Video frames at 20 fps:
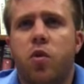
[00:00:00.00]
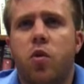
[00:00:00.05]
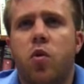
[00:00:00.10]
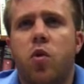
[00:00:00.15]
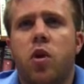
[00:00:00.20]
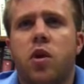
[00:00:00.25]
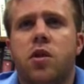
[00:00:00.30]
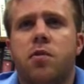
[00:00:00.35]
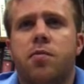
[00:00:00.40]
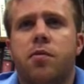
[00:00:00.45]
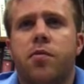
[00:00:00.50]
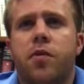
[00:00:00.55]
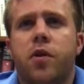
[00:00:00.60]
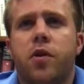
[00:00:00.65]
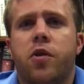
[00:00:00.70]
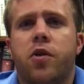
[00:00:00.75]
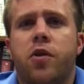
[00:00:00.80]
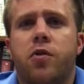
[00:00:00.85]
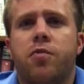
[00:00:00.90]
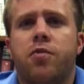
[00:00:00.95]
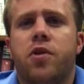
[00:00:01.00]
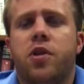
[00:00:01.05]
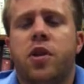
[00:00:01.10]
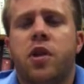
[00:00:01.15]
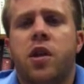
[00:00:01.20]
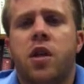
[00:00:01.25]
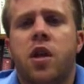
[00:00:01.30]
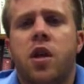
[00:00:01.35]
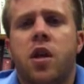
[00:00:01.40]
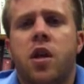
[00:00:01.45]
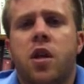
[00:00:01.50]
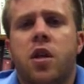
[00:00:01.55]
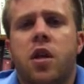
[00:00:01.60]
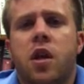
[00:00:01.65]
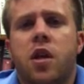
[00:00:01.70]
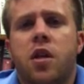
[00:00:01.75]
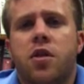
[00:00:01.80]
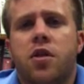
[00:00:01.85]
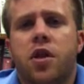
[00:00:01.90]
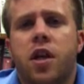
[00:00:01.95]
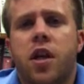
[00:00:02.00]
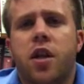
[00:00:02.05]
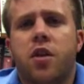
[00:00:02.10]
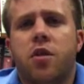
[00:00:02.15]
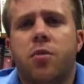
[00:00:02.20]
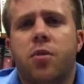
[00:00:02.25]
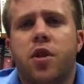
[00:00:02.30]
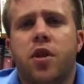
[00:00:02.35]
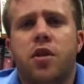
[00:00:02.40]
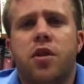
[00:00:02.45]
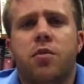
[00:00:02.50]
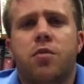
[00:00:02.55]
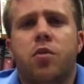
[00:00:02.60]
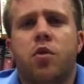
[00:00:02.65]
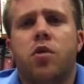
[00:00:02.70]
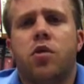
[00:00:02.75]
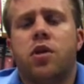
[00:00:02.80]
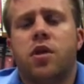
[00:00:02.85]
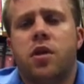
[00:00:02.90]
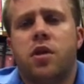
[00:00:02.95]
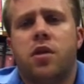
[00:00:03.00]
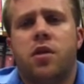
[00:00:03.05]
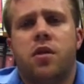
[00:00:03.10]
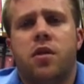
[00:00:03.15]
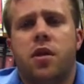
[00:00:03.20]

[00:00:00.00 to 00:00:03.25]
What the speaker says: or a specific groups, and to get community mores